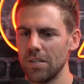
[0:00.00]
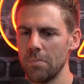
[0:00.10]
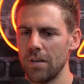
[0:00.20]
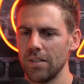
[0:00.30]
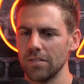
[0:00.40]

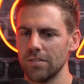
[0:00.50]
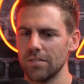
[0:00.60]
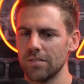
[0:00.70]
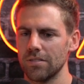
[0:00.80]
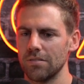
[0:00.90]
him and I
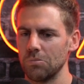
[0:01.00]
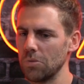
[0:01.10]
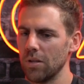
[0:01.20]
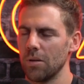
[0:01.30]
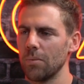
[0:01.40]

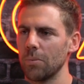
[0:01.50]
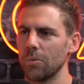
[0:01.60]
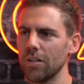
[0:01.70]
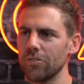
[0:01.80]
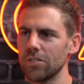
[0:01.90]
told him I'm
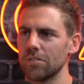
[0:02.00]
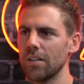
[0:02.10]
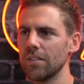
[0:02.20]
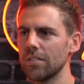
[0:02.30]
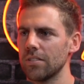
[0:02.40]
quite
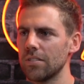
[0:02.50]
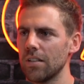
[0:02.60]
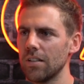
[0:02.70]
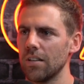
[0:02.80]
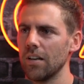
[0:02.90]
frustrated
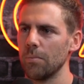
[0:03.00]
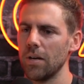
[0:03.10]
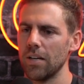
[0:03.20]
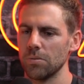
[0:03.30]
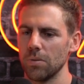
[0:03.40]

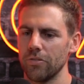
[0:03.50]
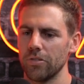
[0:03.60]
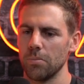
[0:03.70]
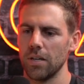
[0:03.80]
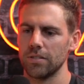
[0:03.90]
as well
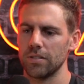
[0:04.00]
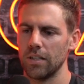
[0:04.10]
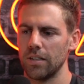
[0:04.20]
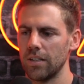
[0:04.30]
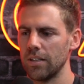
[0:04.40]
from my
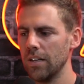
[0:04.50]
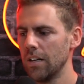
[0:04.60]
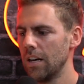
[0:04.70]
side, and